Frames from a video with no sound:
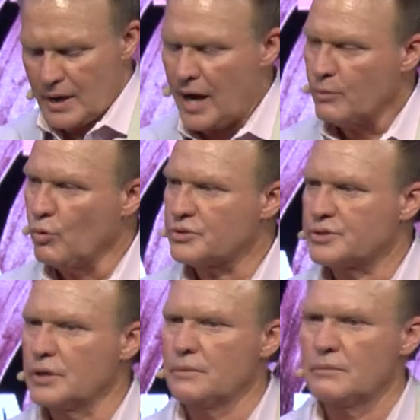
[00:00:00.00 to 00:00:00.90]
God
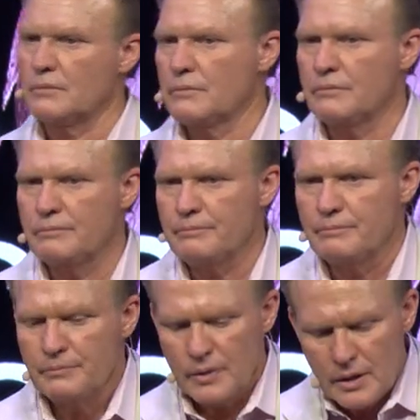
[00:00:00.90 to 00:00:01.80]
wants to,
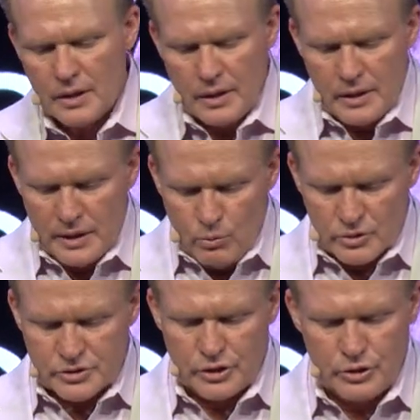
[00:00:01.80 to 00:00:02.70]
he
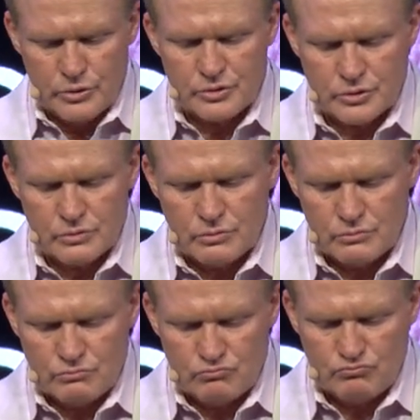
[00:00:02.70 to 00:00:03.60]
wants to use
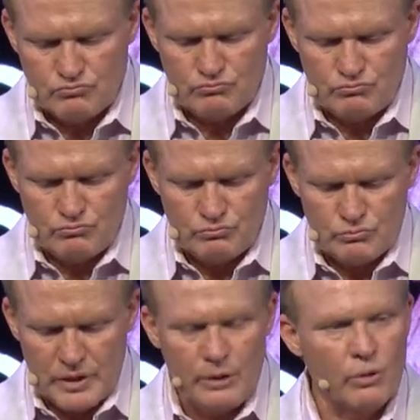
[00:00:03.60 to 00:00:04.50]

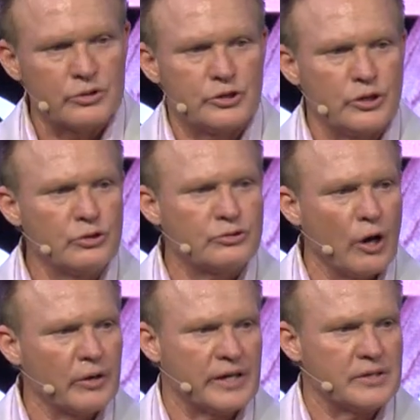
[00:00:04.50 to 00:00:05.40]

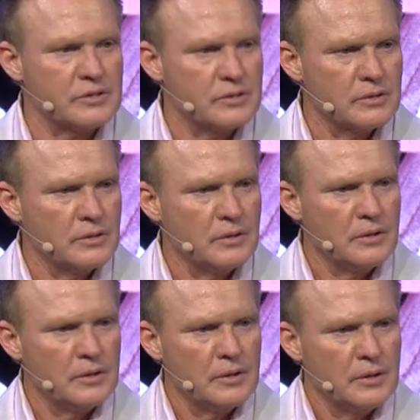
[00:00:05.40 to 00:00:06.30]
donkeys.
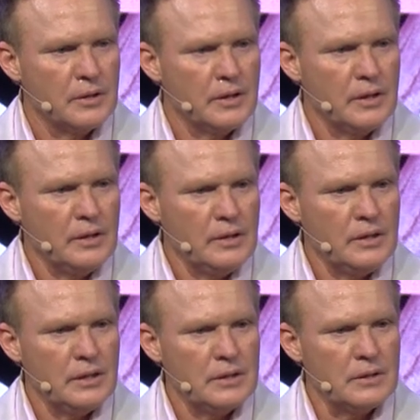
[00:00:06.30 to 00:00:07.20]

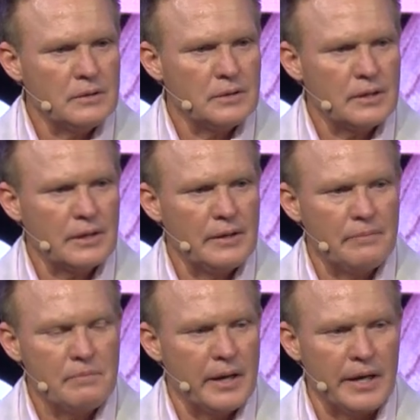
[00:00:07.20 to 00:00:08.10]

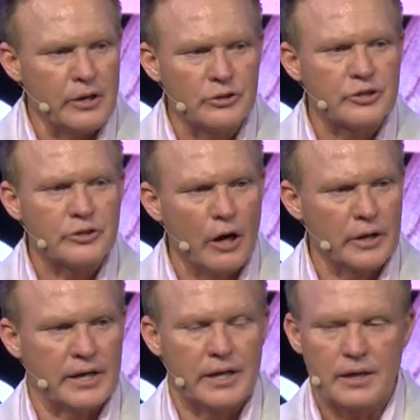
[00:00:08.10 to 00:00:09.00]
And he used a
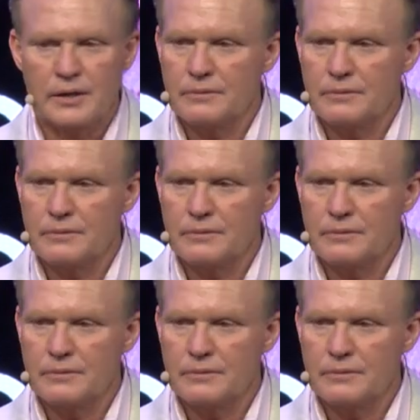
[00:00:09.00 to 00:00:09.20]
donkey